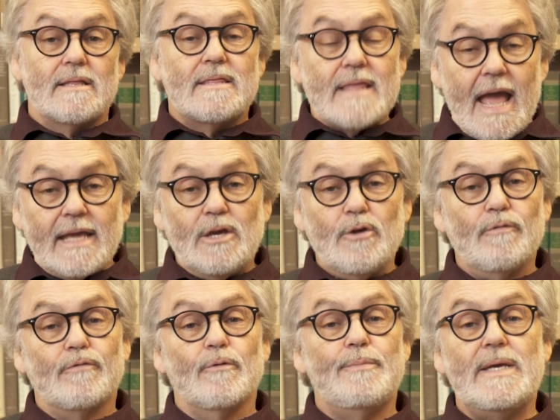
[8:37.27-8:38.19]
Thank
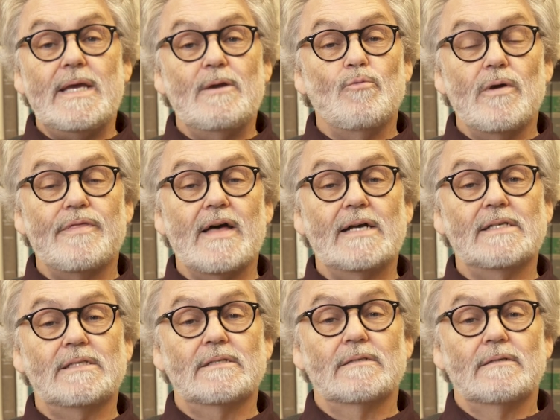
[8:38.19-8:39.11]
you for being with
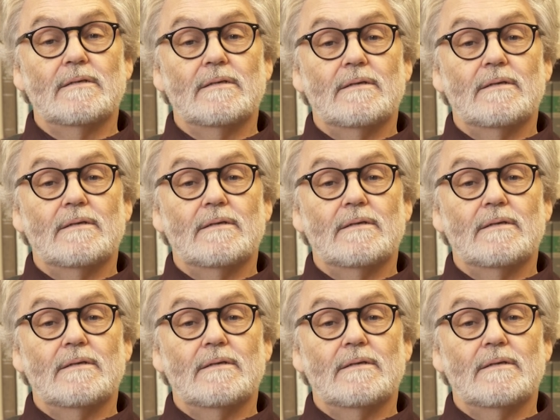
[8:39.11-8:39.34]
us.